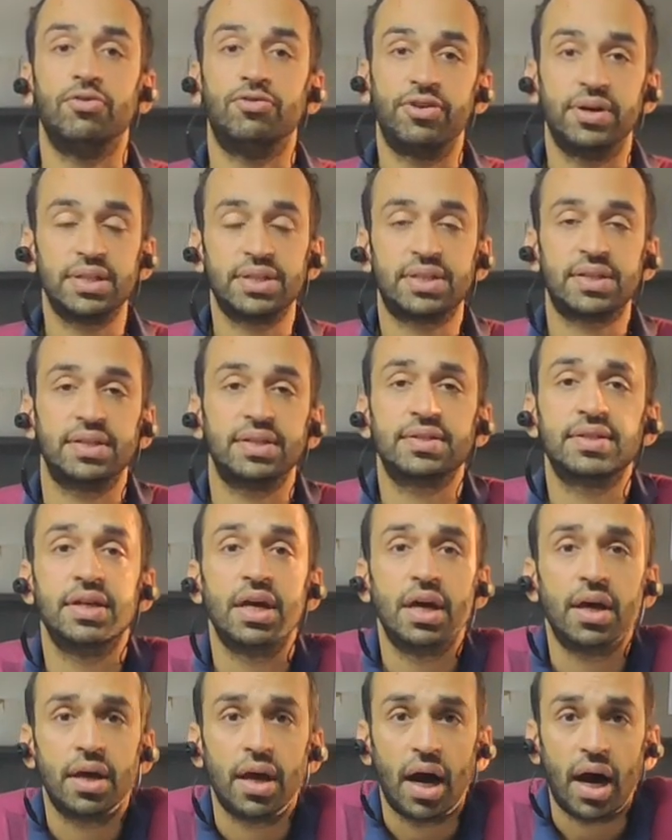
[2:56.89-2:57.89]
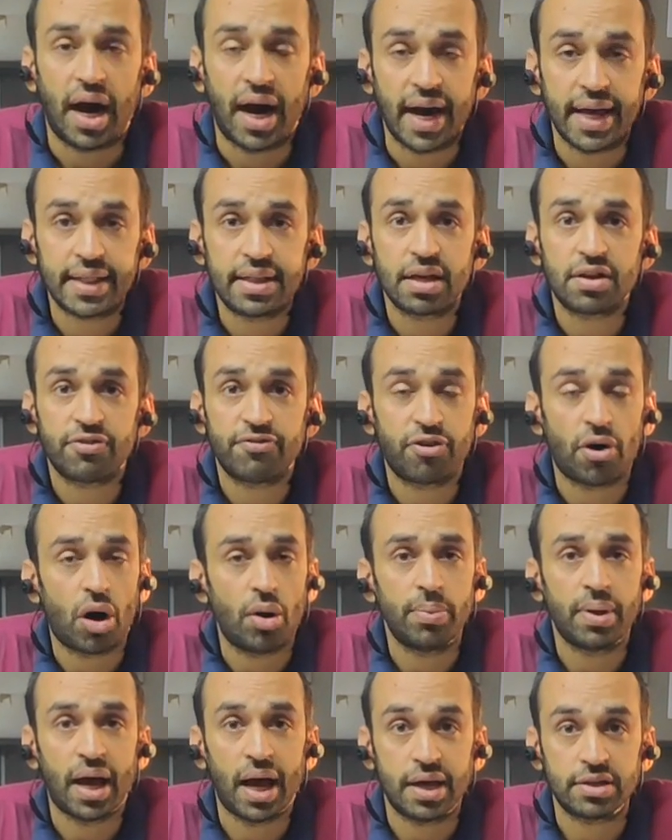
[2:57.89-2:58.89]
First is, either
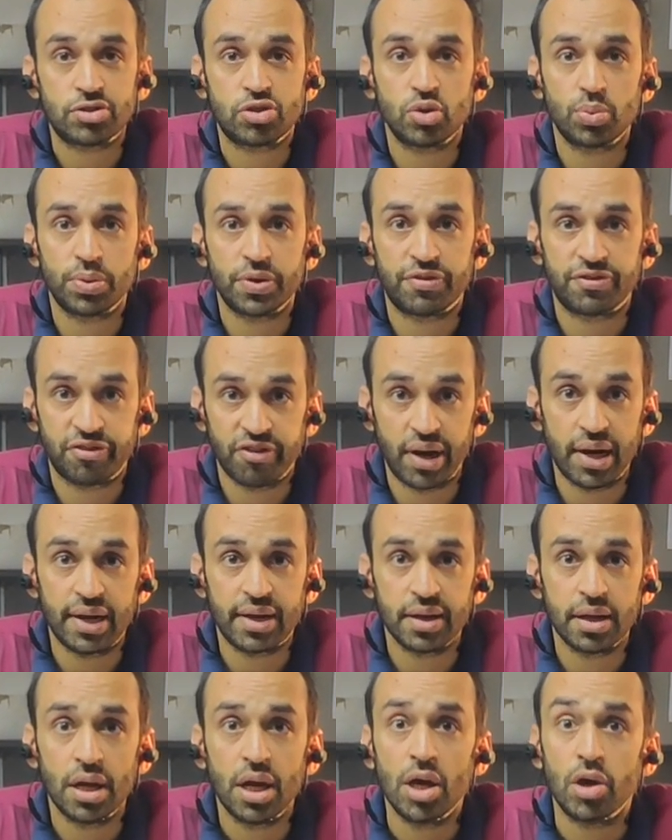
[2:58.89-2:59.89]
form has to be filled